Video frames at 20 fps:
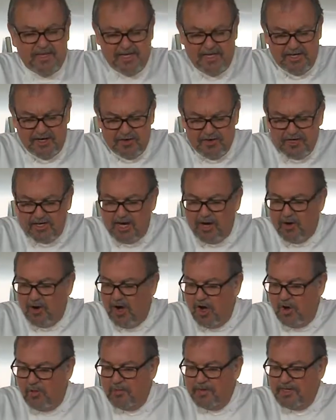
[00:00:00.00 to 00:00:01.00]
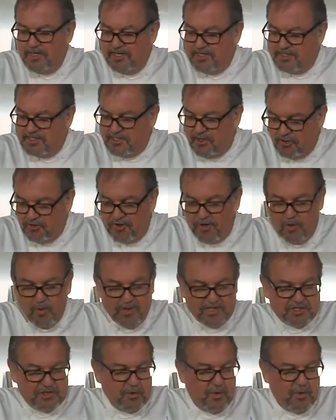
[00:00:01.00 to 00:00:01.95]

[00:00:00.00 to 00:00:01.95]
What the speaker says: You know, you go home and you don't know what